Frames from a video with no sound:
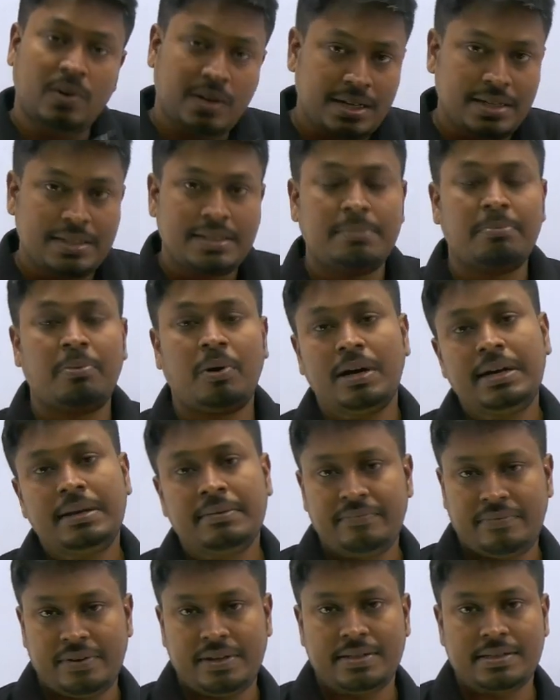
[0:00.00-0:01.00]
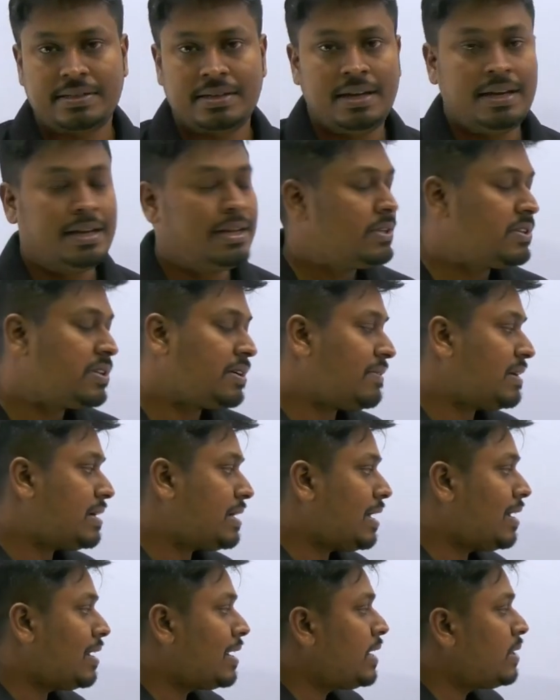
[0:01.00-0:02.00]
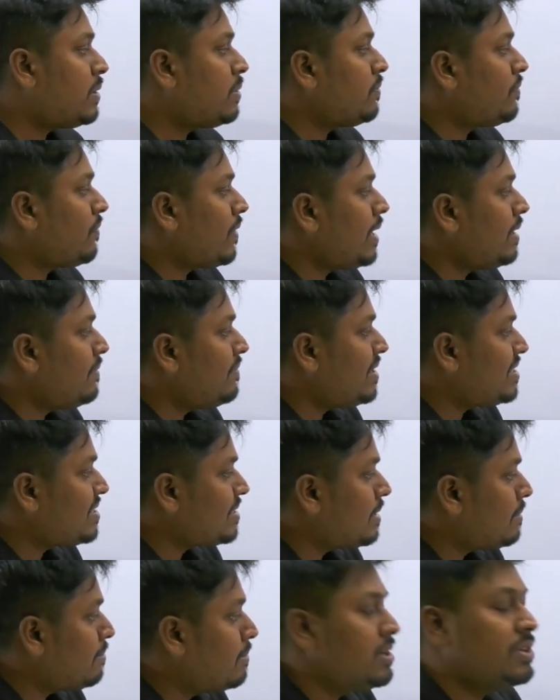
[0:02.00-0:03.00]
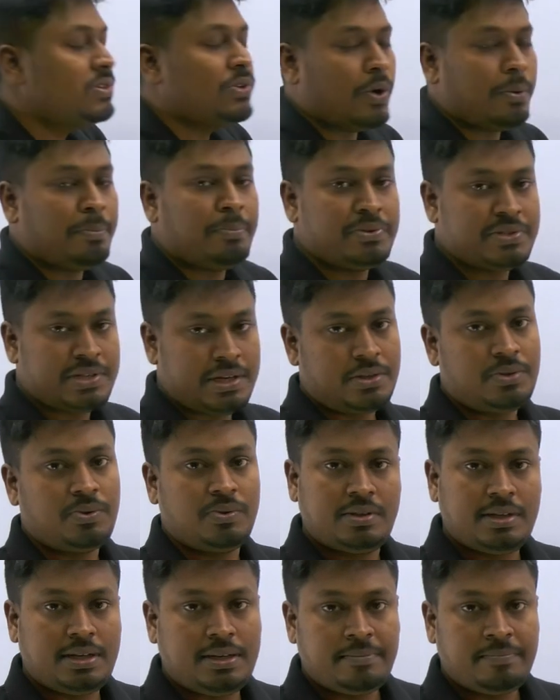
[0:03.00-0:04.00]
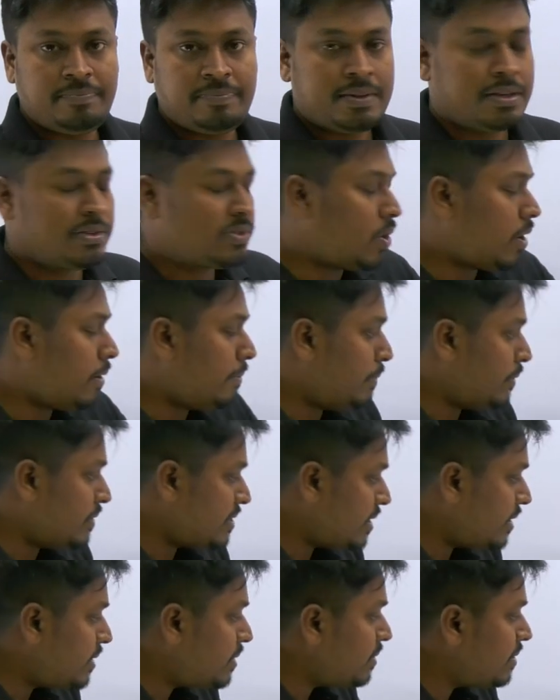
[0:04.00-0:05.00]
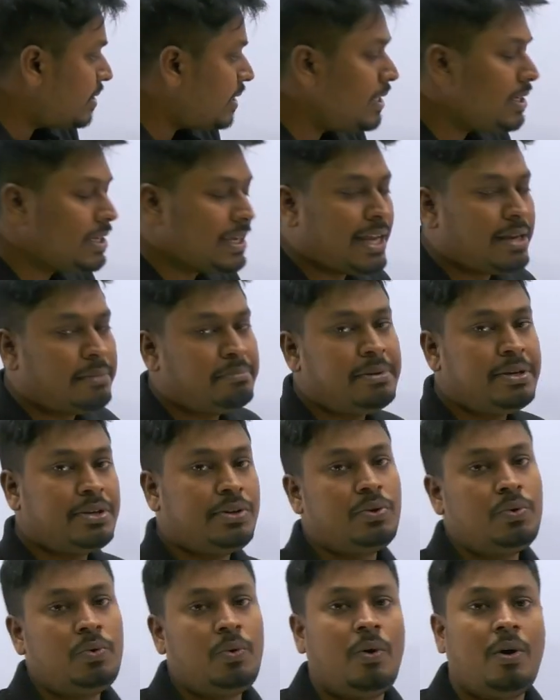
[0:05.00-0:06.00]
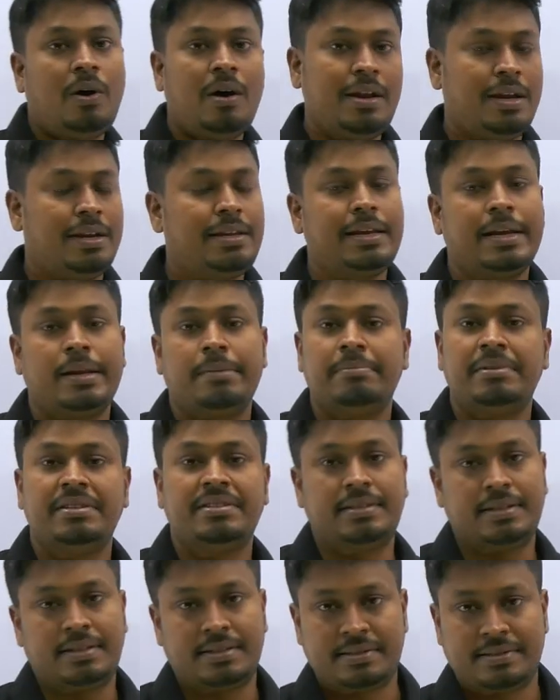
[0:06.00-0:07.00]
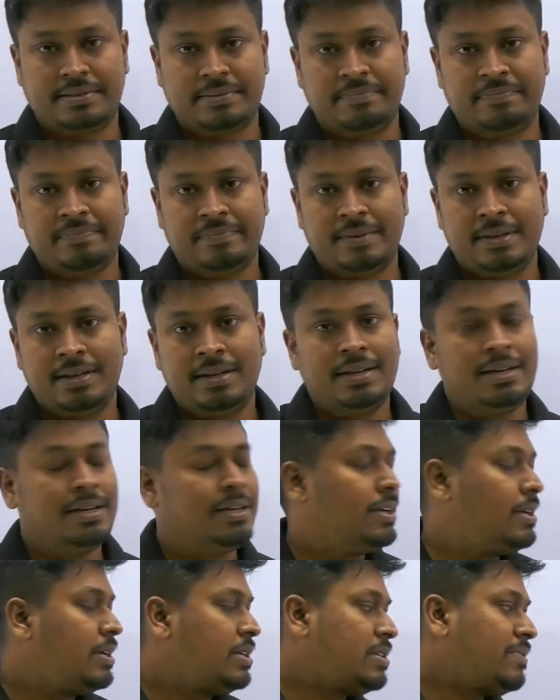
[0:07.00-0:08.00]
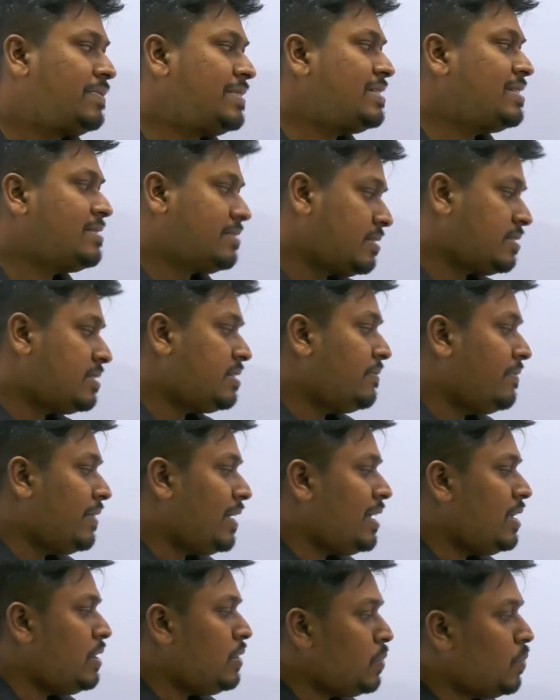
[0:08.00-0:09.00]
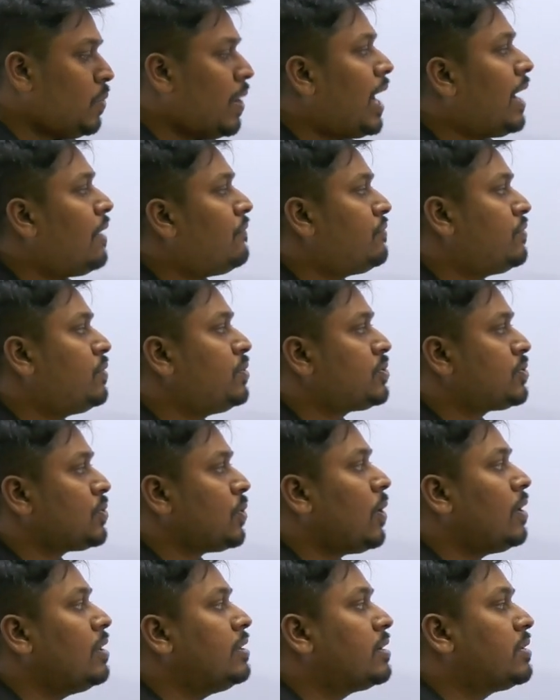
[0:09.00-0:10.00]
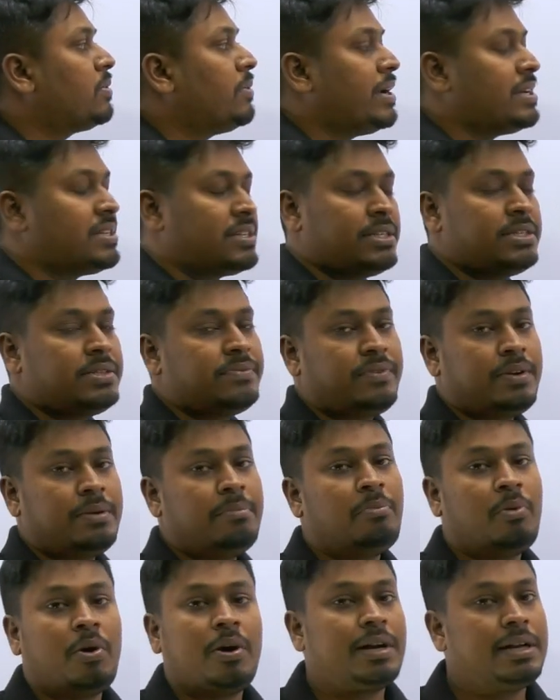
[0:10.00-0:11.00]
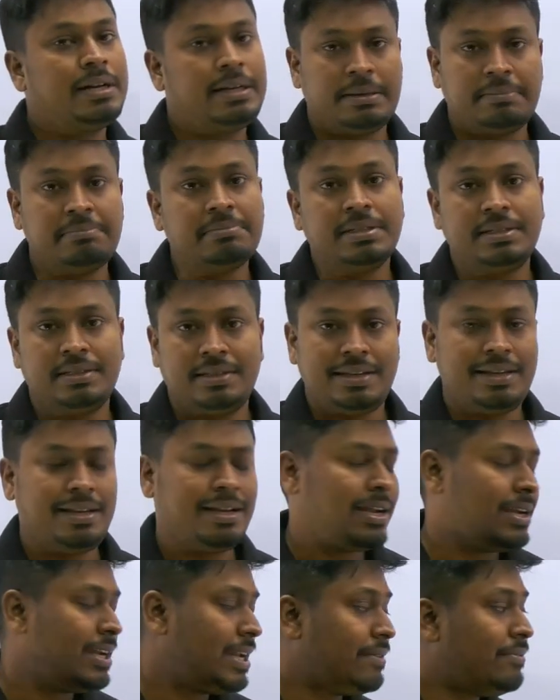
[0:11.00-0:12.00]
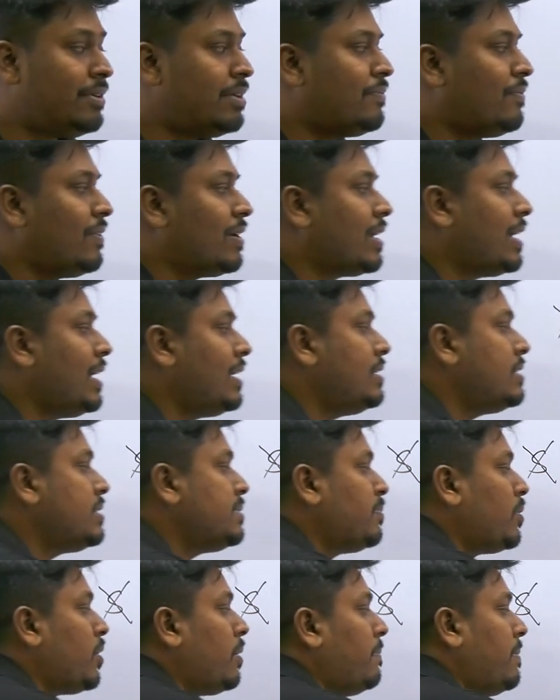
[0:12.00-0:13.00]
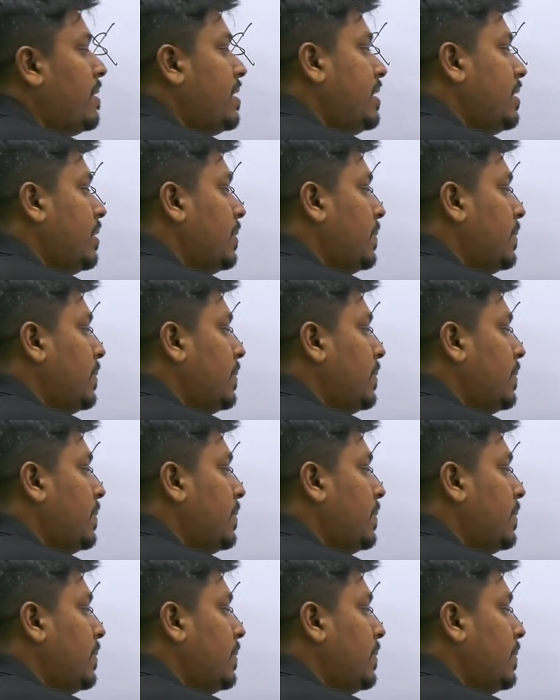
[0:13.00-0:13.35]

or at the bottom phase. So our target to find which number is opposite to 3. So opposite to 3 can be 2 or it can be 6. So when this is the way you have to solve the questions from model number 3, and never forget this property